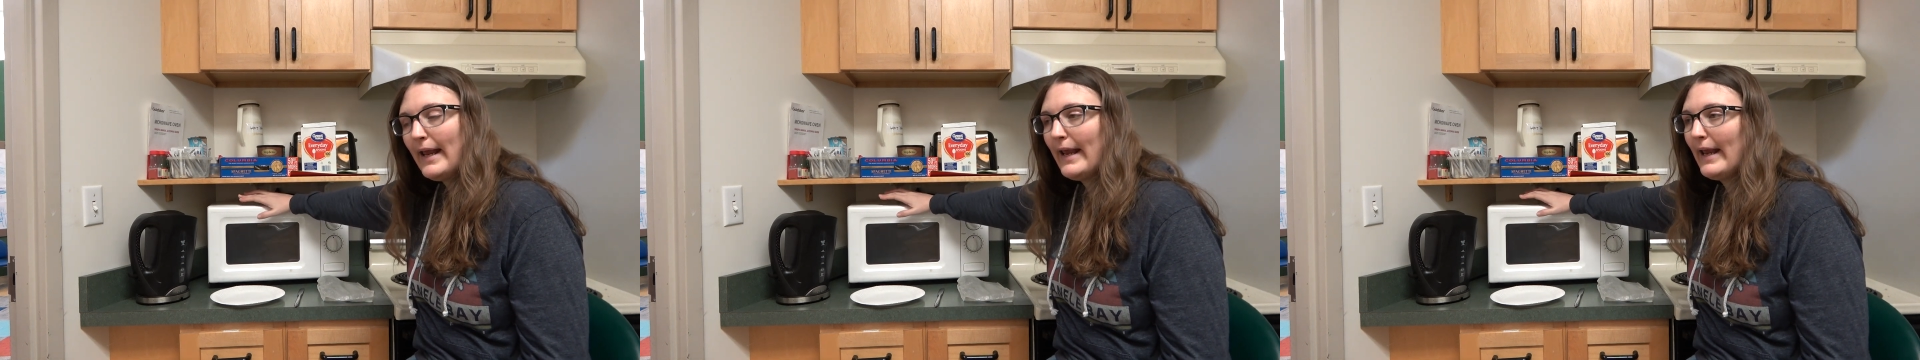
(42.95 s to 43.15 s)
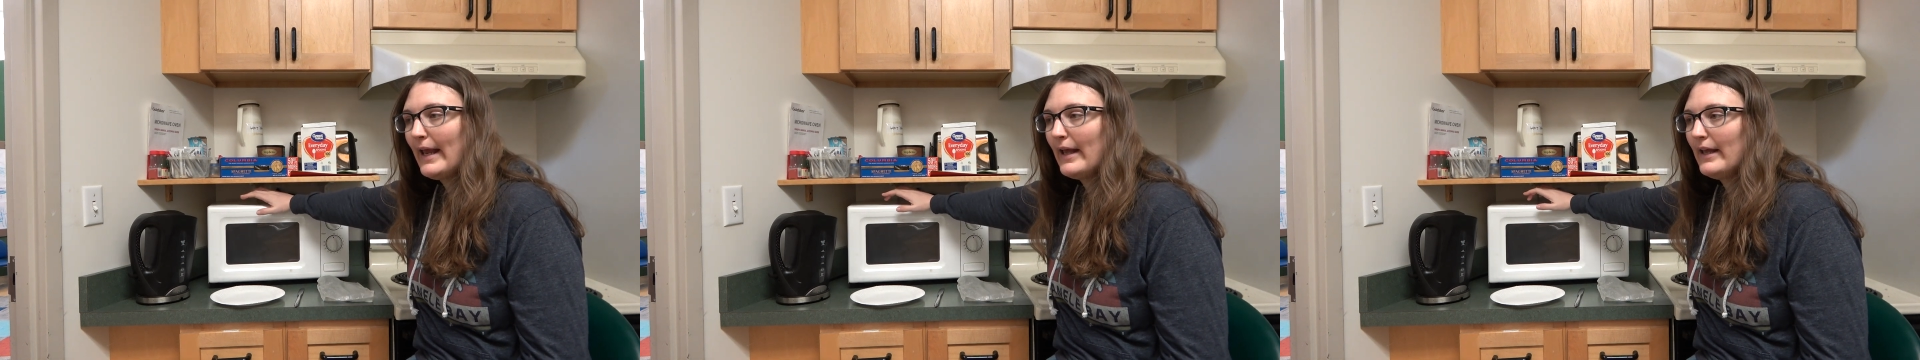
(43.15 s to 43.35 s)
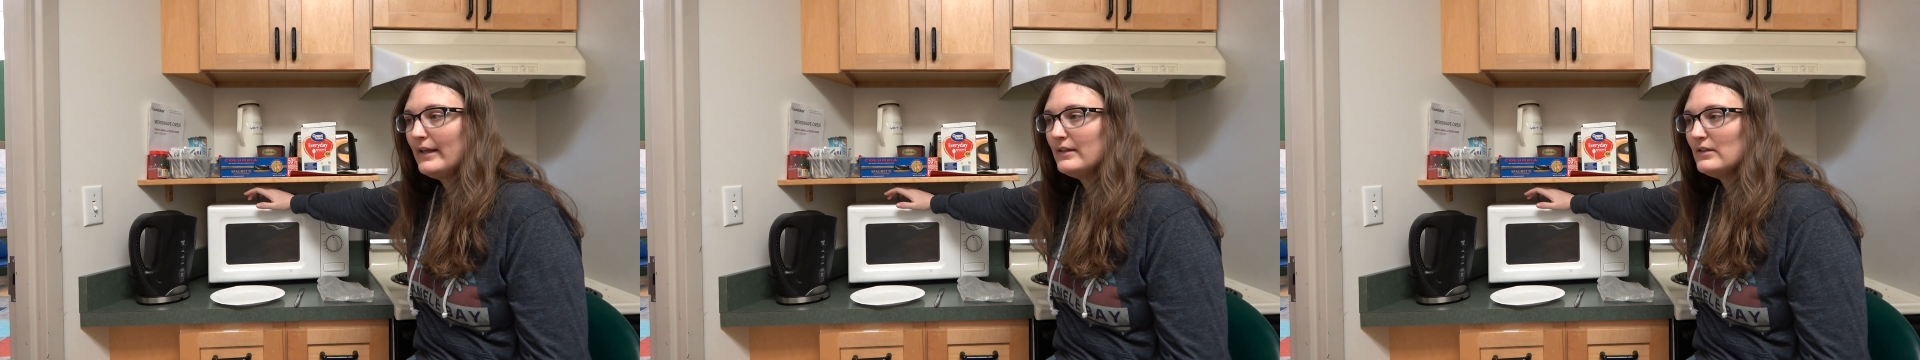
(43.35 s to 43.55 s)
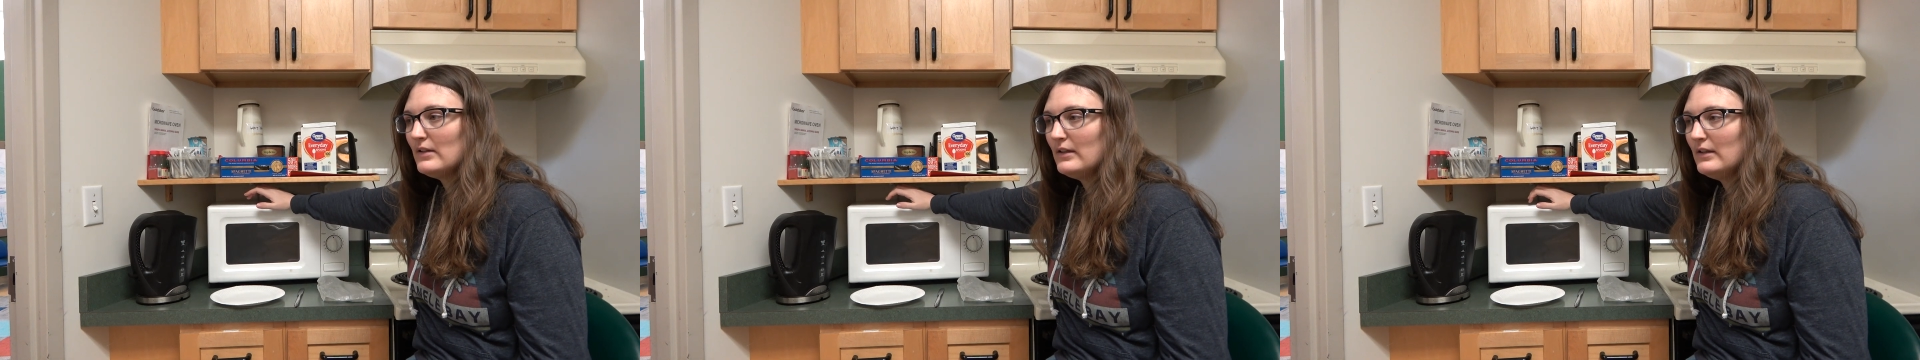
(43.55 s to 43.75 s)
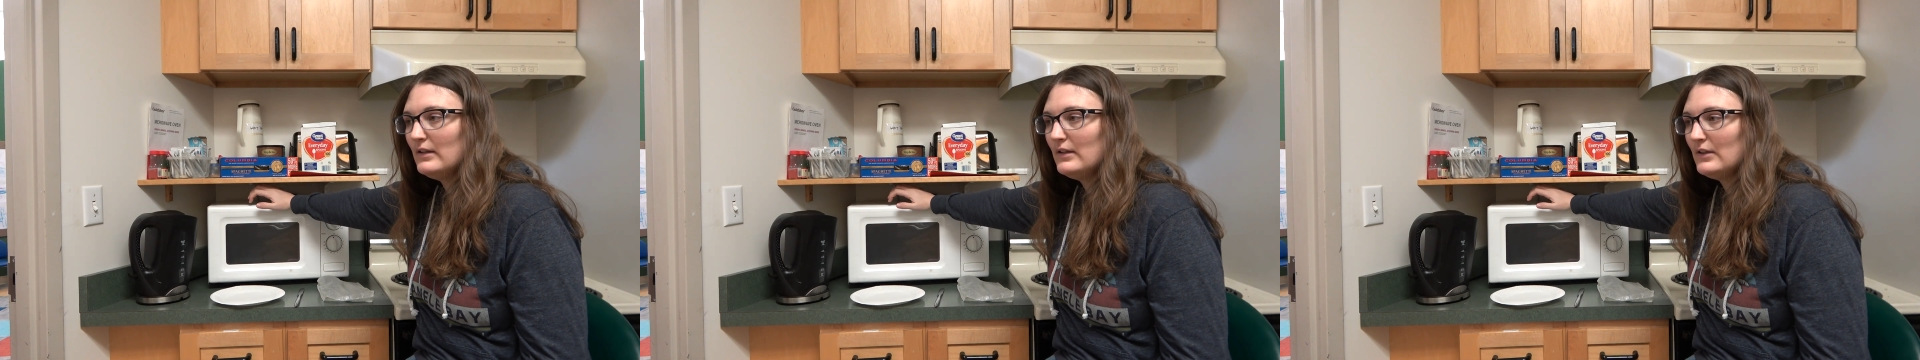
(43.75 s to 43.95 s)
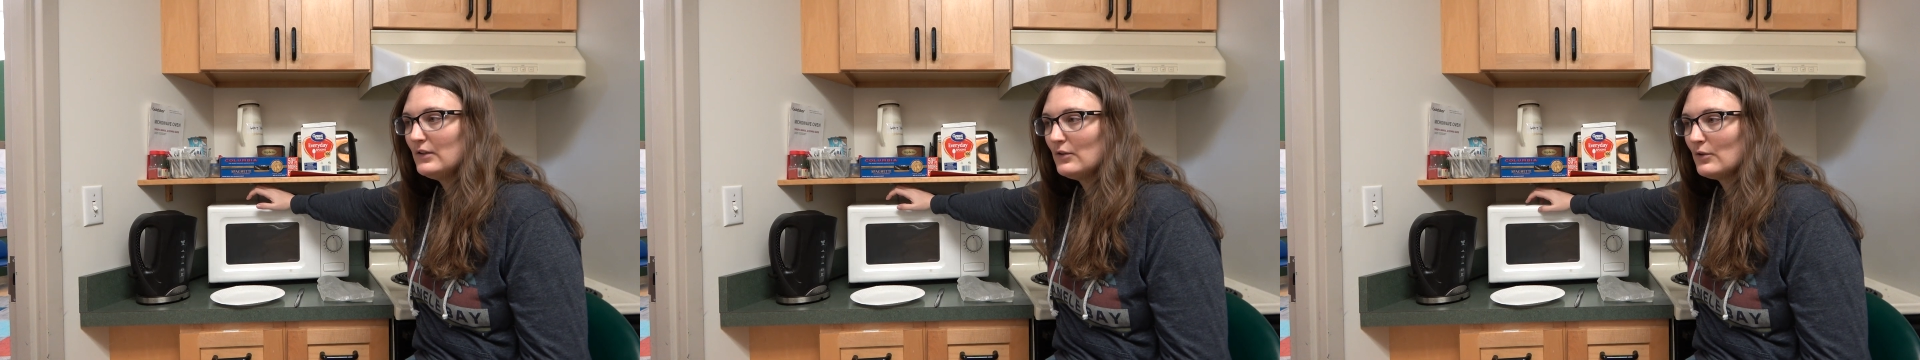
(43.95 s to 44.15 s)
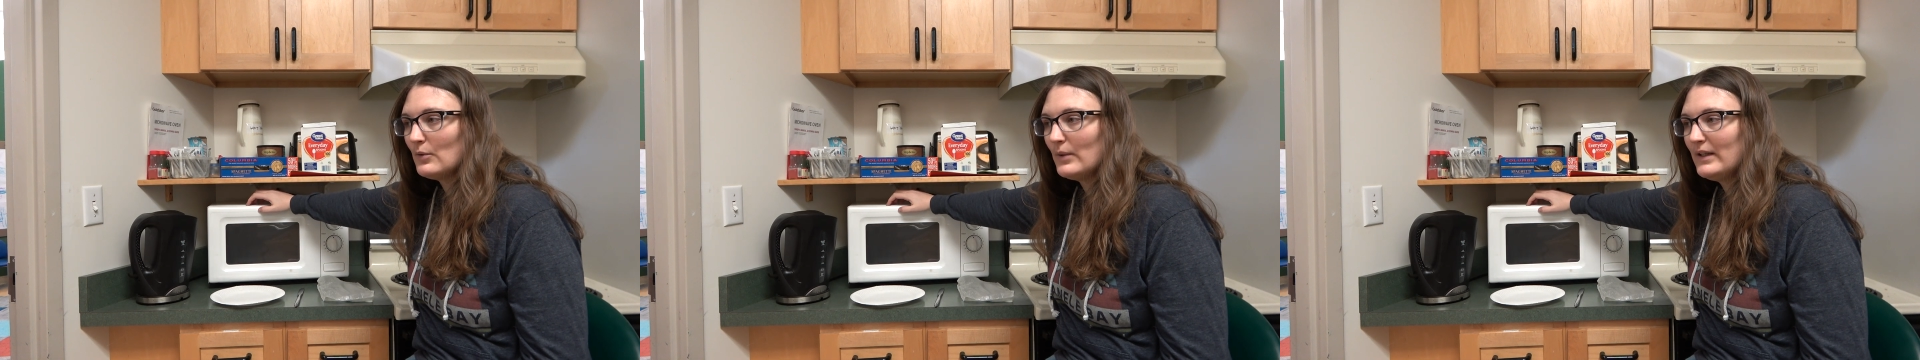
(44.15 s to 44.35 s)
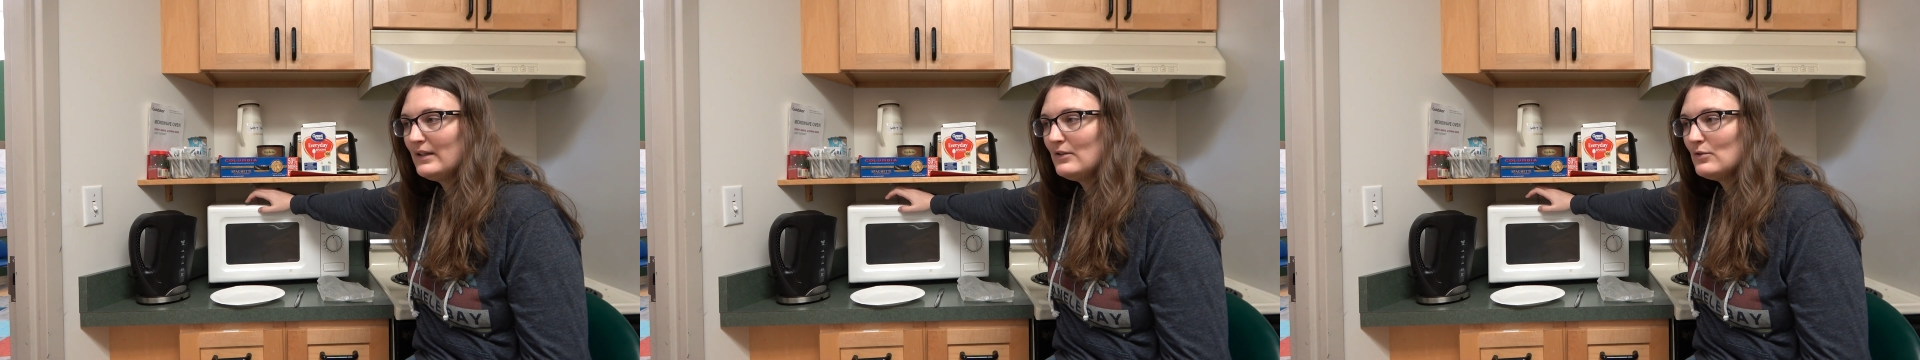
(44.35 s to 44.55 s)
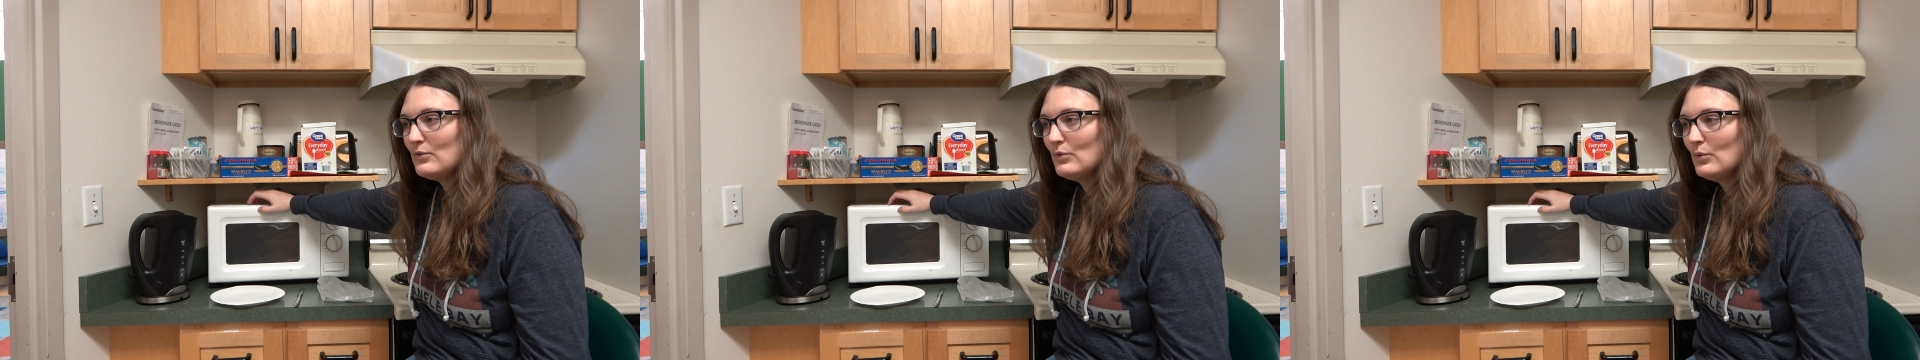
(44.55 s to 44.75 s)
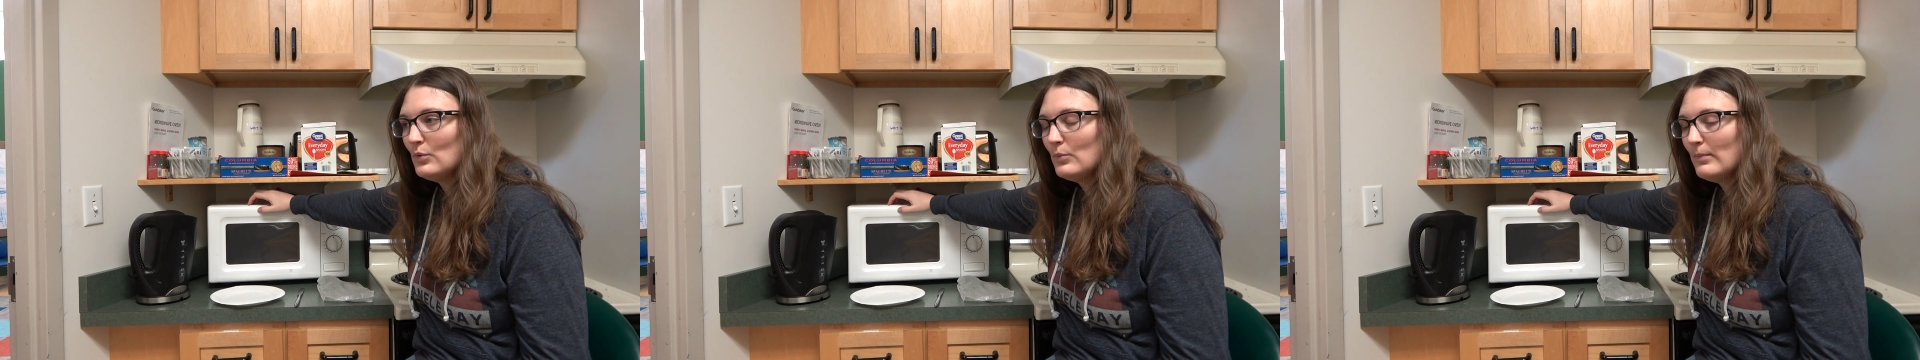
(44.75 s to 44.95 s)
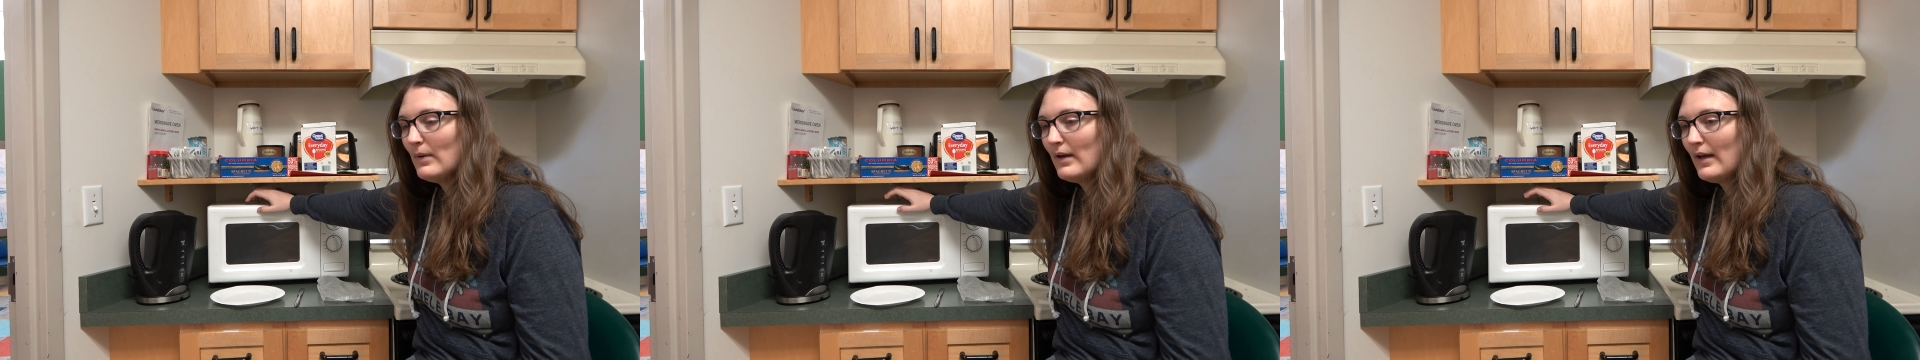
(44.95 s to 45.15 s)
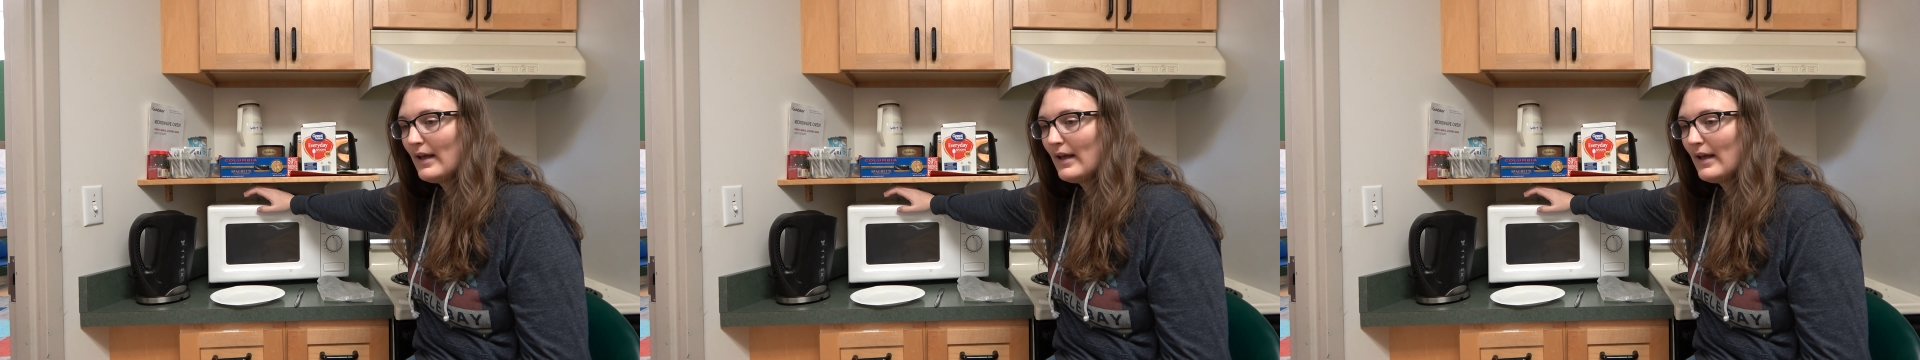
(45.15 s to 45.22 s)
and you're going to